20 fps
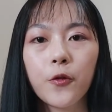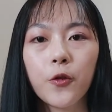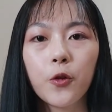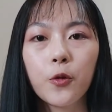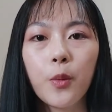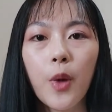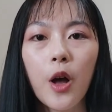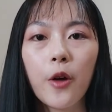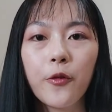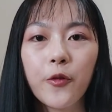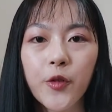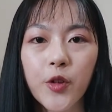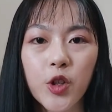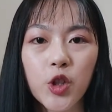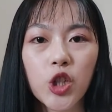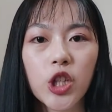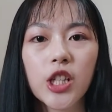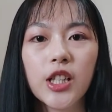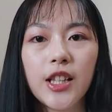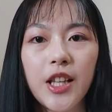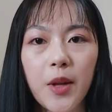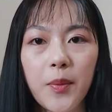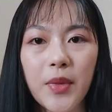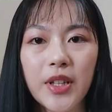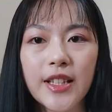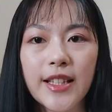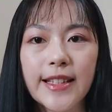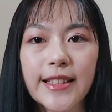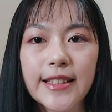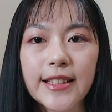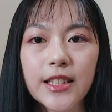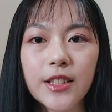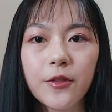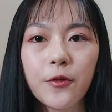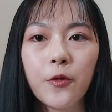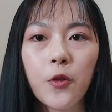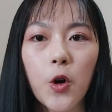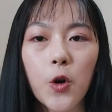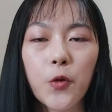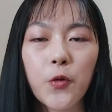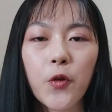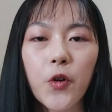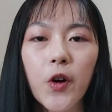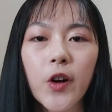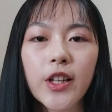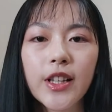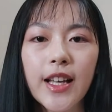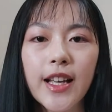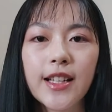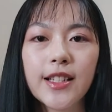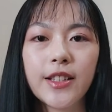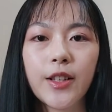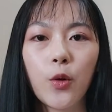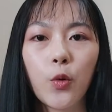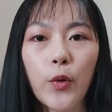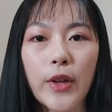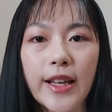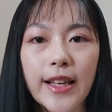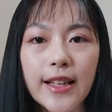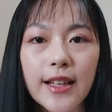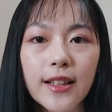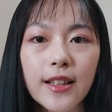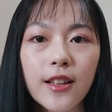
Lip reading: Fubon Future Limited for 4 days a week,